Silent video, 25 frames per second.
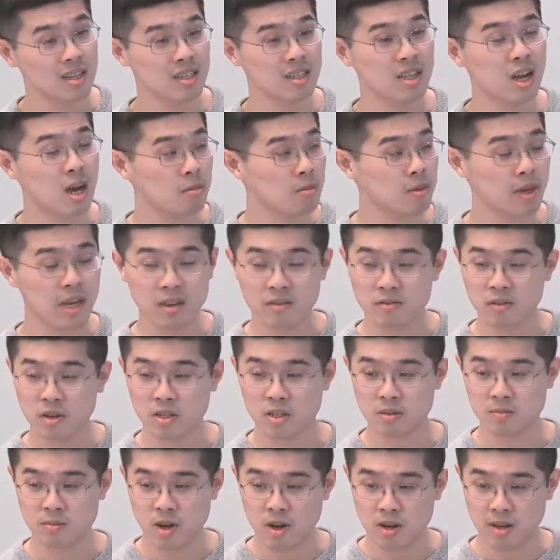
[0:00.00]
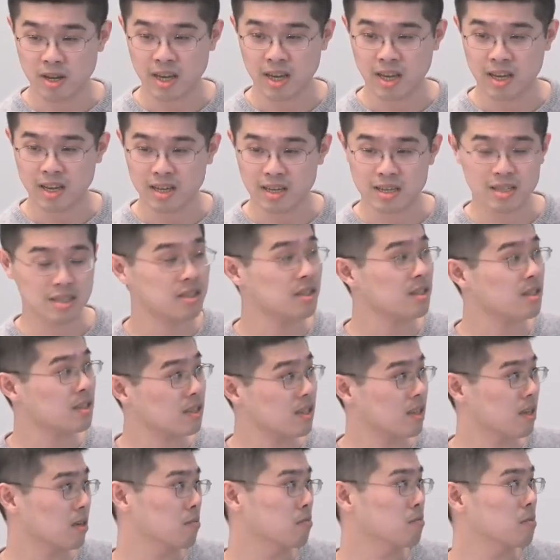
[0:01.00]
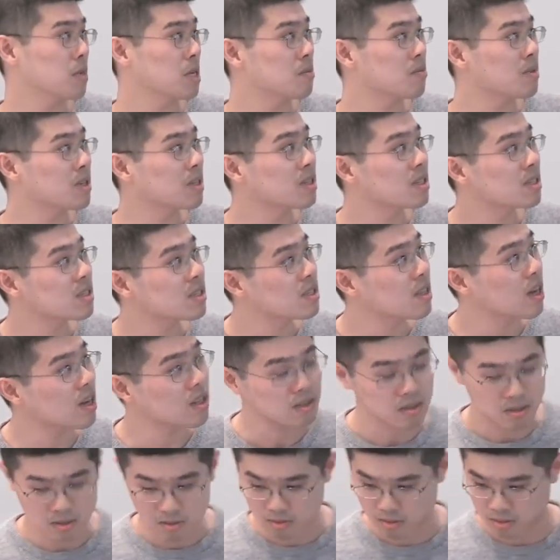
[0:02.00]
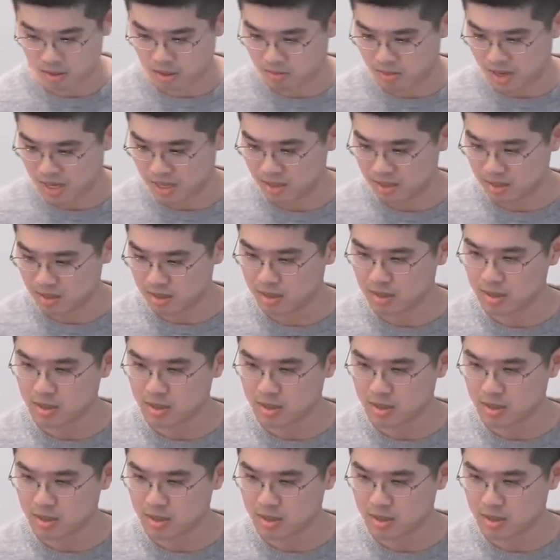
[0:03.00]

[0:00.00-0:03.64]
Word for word: top k for small k. It's just uh, maybe it's not good dependency.